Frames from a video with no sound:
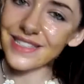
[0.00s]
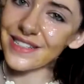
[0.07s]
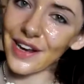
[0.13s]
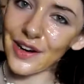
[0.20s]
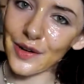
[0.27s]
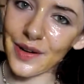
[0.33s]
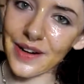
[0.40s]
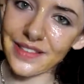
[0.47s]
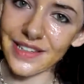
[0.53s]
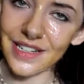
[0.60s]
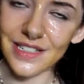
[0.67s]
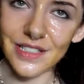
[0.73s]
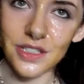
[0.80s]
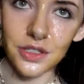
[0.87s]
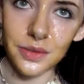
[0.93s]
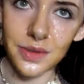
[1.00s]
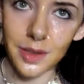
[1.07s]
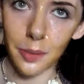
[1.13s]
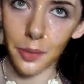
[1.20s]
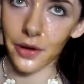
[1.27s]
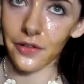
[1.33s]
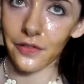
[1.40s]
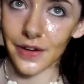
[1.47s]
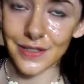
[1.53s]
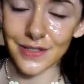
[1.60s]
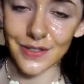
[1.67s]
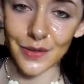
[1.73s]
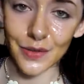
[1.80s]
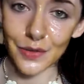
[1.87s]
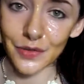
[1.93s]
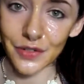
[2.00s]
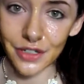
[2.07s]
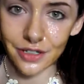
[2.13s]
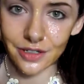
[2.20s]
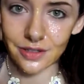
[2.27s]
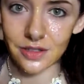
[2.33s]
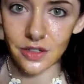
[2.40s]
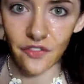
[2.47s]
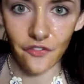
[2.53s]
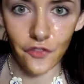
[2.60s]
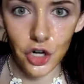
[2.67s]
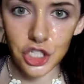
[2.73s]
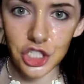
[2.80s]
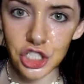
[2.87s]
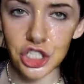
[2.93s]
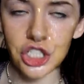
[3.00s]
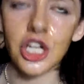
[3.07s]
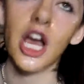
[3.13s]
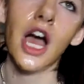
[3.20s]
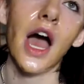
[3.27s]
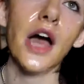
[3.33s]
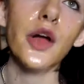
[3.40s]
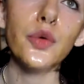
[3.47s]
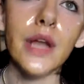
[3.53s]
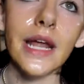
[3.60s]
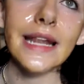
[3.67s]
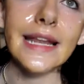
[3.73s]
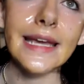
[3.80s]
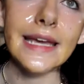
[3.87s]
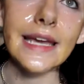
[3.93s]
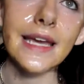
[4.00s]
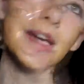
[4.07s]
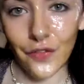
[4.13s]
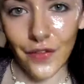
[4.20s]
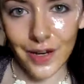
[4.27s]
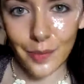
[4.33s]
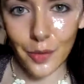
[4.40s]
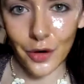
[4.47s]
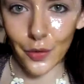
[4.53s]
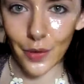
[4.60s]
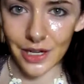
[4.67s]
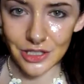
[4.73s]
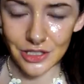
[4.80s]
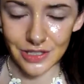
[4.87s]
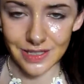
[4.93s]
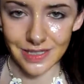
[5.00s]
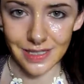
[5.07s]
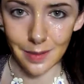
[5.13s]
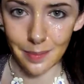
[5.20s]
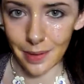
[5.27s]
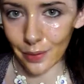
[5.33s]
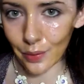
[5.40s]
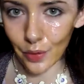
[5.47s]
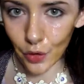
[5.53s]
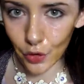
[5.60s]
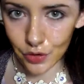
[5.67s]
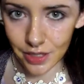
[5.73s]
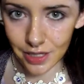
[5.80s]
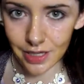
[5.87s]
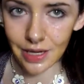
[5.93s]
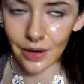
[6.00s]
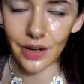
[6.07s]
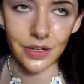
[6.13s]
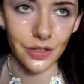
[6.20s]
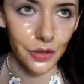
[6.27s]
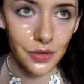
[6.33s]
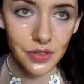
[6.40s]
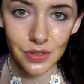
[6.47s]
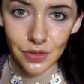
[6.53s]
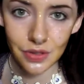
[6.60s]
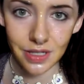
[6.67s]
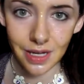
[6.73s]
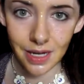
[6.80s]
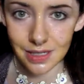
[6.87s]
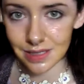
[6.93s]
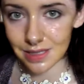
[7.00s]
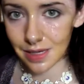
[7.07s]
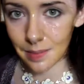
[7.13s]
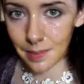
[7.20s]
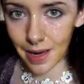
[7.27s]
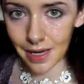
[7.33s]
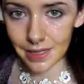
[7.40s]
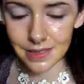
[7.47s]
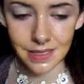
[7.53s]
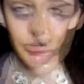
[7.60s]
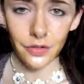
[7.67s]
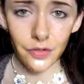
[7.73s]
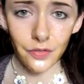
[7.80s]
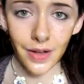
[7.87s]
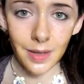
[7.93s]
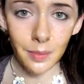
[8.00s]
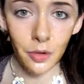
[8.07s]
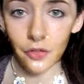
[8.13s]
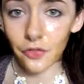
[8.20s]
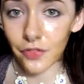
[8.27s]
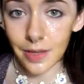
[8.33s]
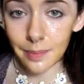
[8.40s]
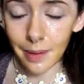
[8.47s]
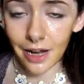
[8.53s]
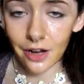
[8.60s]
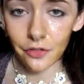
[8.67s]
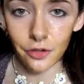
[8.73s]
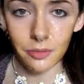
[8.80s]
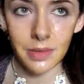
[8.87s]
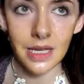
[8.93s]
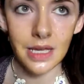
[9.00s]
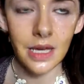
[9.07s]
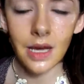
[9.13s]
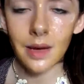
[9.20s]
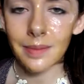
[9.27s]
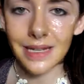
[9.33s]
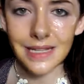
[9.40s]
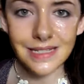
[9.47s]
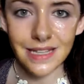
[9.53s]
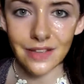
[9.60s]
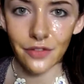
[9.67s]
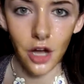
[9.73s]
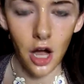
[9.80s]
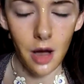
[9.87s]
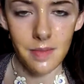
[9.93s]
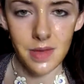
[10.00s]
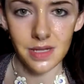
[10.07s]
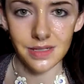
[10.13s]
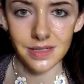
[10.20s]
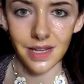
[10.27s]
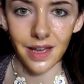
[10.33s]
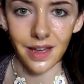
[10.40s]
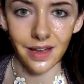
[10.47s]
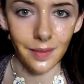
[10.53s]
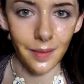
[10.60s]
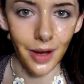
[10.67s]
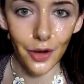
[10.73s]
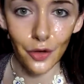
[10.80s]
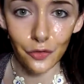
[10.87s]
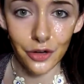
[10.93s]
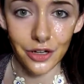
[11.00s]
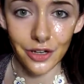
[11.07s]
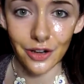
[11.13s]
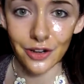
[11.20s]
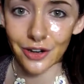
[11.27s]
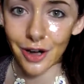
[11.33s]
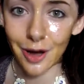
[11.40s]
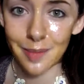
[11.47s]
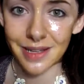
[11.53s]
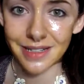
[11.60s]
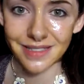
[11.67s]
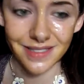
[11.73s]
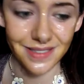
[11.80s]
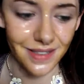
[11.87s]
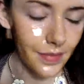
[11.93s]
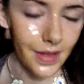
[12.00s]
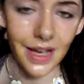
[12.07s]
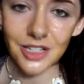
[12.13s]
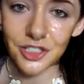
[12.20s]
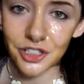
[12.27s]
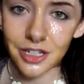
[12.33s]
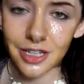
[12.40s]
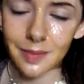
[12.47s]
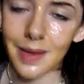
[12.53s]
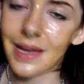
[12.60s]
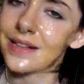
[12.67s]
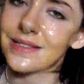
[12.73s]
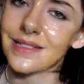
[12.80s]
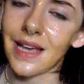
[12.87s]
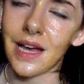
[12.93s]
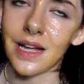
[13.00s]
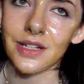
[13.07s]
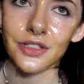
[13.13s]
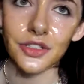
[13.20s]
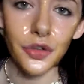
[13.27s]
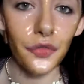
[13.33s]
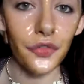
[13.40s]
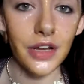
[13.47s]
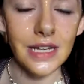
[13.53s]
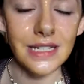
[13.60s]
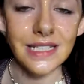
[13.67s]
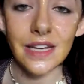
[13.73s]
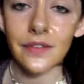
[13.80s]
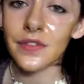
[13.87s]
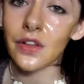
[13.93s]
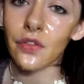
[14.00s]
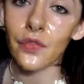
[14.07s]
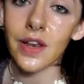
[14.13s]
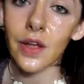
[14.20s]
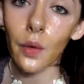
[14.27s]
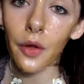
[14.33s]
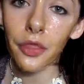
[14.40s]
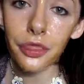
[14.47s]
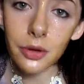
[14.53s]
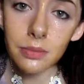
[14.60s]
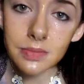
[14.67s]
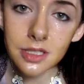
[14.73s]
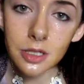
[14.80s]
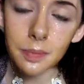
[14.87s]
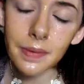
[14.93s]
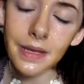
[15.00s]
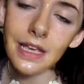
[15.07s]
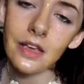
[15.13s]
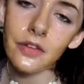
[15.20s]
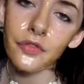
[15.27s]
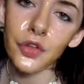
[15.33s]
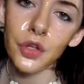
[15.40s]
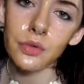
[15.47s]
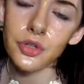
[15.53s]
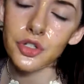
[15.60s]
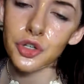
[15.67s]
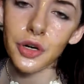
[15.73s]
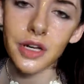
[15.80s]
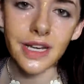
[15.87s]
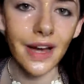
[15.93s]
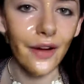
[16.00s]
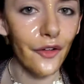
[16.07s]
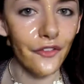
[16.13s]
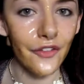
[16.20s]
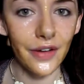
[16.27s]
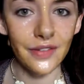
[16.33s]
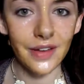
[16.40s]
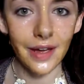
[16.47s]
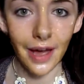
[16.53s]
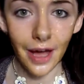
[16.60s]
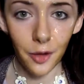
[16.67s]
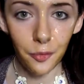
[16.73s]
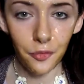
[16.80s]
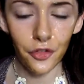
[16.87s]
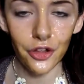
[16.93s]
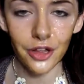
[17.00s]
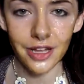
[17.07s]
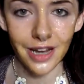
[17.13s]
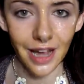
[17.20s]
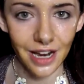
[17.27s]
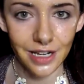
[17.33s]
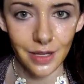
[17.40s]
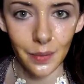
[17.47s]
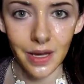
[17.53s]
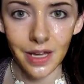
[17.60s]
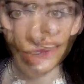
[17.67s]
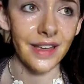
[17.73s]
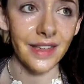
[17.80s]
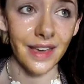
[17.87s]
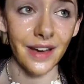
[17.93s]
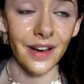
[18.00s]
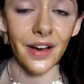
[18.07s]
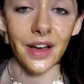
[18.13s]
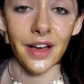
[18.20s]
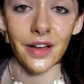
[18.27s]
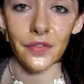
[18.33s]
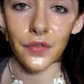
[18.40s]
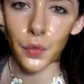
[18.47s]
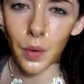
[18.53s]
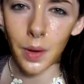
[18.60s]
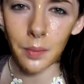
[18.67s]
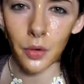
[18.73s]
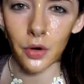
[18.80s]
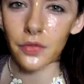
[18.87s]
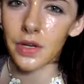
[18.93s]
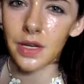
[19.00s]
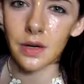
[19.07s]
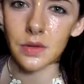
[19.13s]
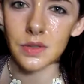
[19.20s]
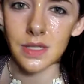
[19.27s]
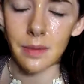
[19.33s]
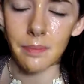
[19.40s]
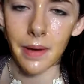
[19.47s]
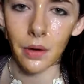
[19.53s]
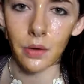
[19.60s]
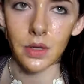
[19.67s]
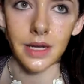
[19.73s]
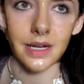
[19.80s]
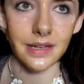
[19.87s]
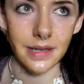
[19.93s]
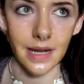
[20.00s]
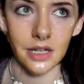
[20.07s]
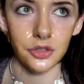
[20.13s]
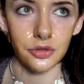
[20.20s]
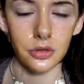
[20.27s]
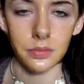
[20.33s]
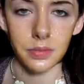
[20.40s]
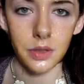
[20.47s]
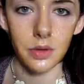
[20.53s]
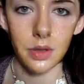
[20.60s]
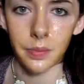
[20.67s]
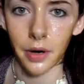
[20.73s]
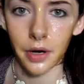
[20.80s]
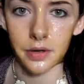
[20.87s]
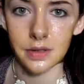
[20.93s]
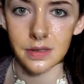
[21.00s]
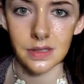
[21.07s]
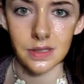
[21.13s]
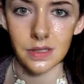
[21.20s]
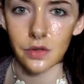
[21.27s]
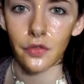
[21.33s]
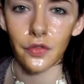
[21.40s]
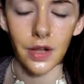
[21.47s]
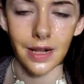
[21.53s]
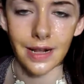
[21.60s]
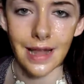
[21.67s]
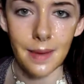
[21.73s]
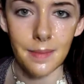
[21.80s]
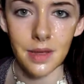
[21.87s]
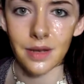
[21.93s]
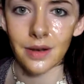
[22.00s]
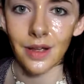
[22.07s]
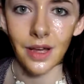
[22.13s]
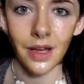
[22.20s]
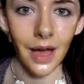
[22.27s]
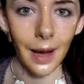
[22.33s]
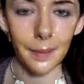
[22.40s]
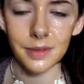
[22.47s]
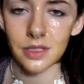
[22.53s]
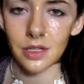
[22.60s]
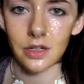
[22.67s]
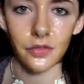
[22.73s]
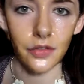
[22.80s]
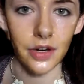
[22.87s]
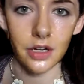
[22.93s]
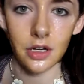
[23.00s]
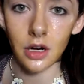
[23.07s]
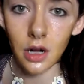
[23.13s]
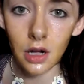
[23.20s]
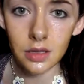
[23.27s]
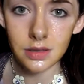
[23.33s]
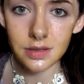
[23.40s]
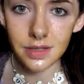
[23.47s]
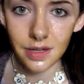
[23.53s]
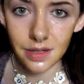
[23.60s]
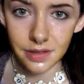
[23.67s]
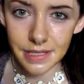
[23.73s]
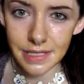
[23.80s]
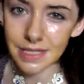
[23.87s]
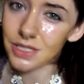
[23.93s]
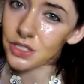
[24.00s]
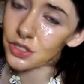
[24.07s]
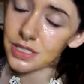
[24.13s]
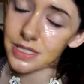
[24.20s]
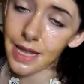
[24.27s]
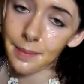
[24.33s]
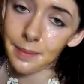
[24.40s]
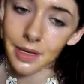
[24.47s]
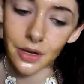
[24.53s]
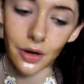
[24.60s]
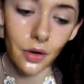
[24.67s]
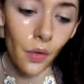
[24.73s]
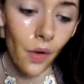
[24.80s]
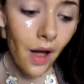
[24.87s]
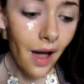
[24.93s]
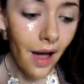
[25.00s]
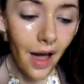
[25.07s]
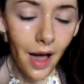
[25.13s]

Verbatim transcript: it's not a great thing to do when the boyfriend's over, unfortunately. If you have any more questions about honey and using honey as a mask, or if you have any more feedback for me, please leave a comment. Um, I love reading all your comments and your emails and don't forget to give this video a thumbs up if you enjoyed it or found it helpful in any way. Yeah, uh, if you want more videos about like natural beauty products and stuff like lemon, apple cider vinegar, all those kind of things, just let me know.